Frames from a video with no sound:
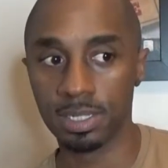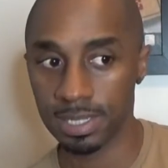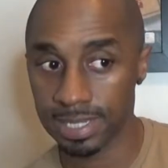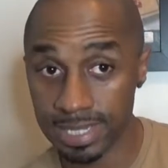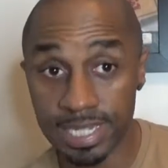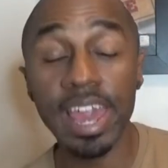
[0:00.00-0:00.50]

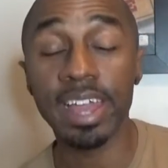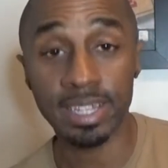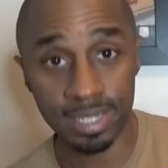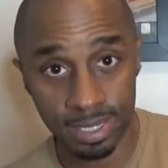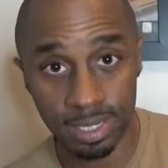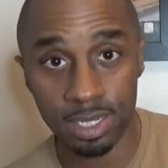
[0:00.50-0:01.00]

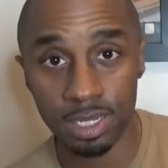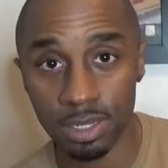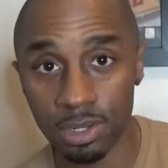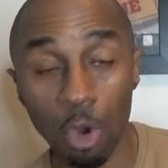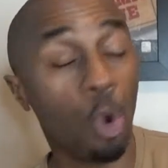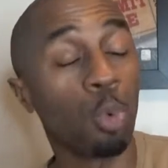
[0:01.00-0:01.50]
six,
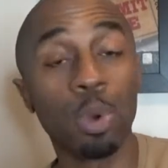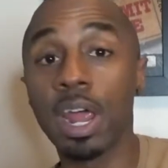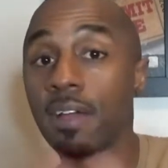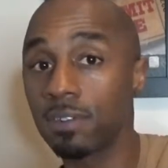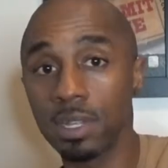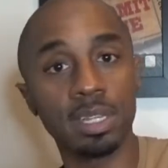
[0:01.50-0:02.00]
or
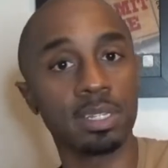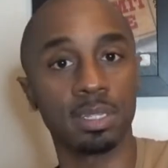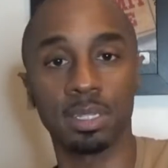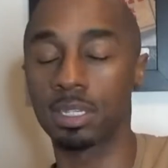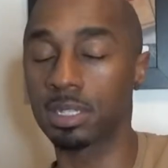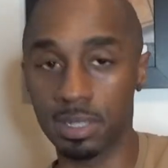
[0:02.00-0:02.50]
whatever
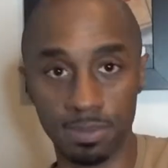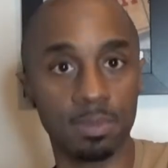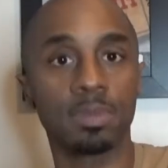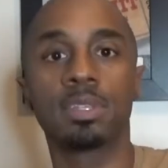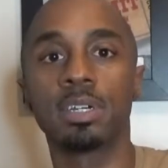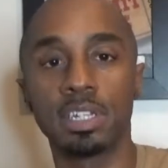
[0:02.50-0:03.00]
the
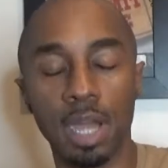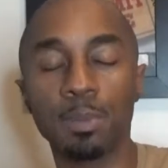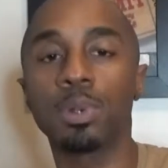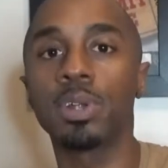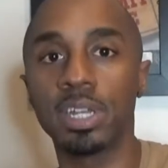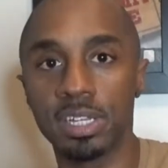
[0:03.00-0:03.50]

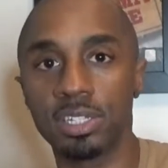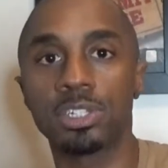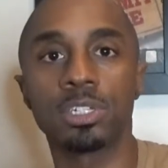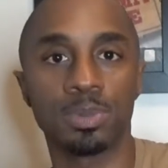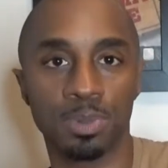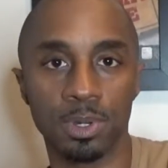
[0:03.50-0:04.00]
number is
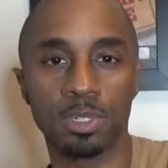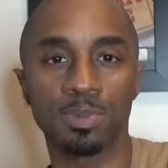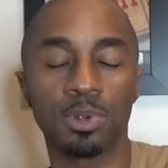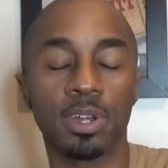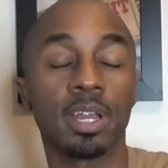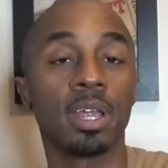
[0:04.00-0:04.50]
you're supposed to
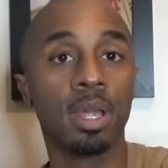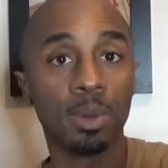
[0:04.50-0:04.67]
bring.